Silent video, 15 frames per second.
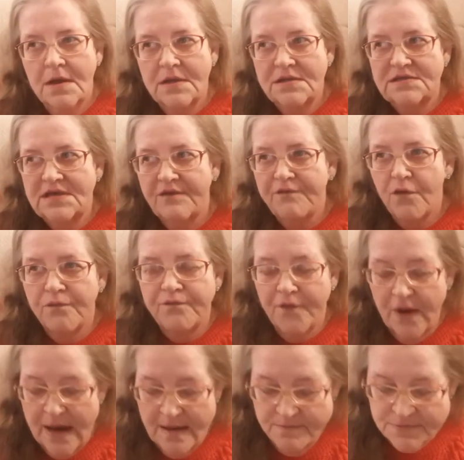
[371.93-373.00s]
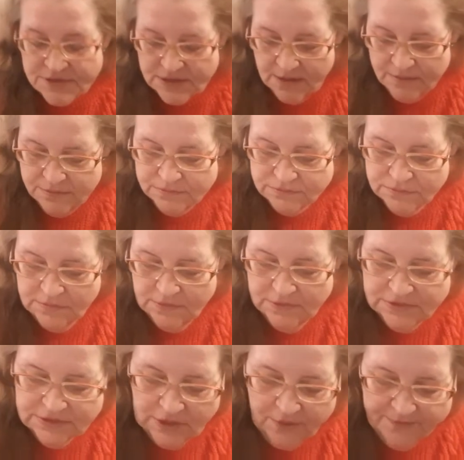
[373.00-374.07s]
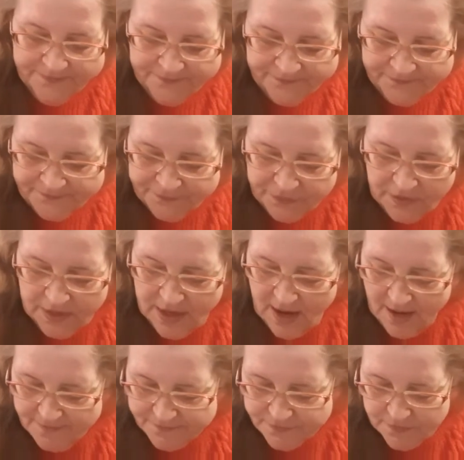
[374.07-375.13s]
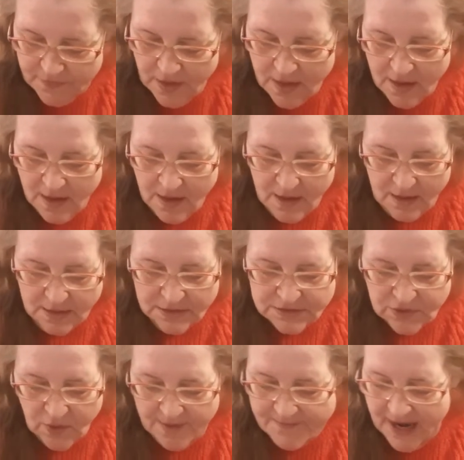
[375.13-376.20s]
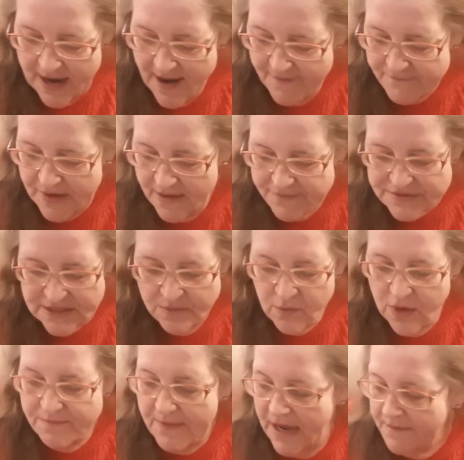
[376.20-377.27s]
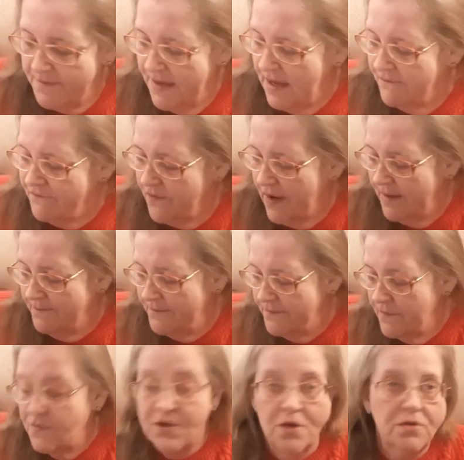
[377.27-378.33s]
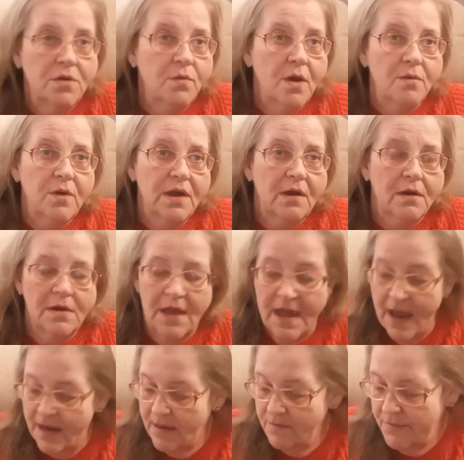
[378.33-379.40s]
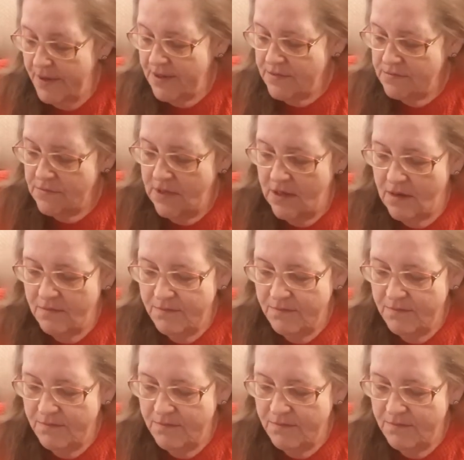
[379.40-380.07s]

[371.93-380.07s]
several frames. So, yeah. So I may have to have someone make me a frame. Don't know where we're gonna hang it, but you know,